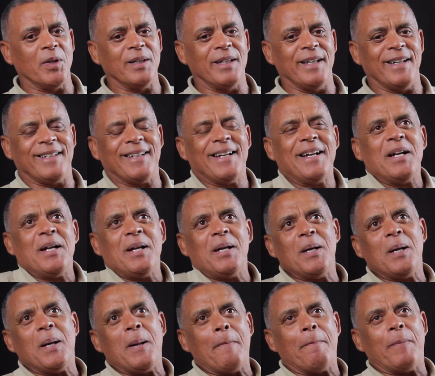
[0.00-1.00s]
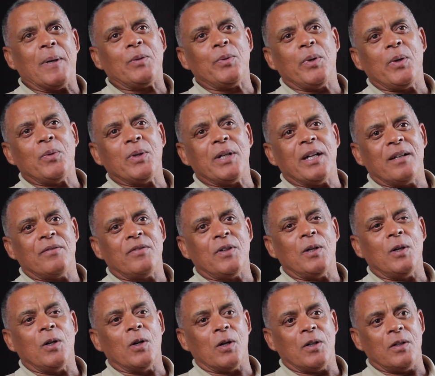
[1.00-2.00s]
on that. But we would have a
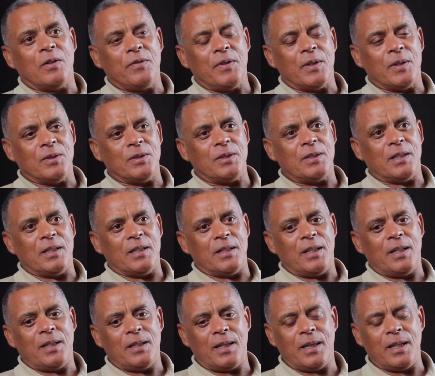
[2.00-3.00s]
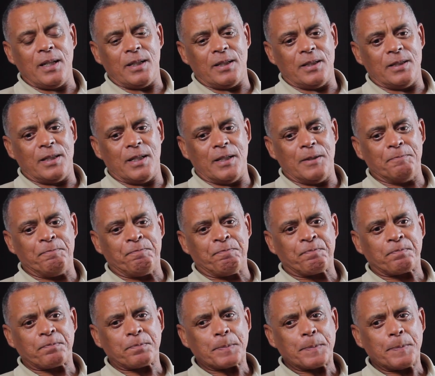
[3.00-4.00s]
lot of those things, and
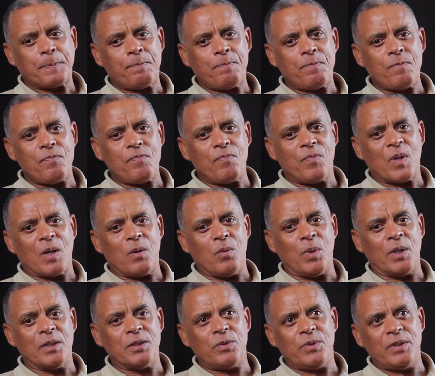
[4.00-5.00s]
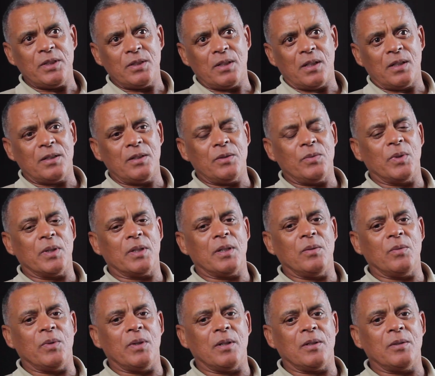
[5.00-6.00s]
once we started
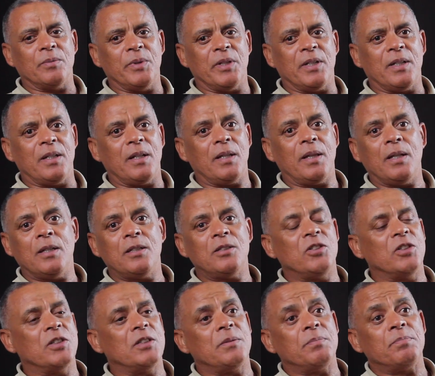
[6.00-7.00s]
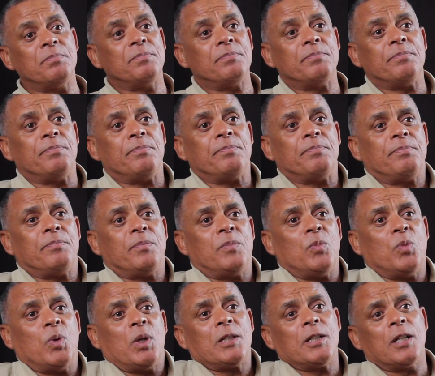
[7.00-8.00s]
working with the community, things just
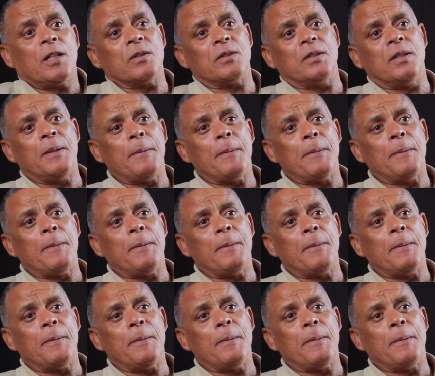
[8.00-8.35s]
worked out.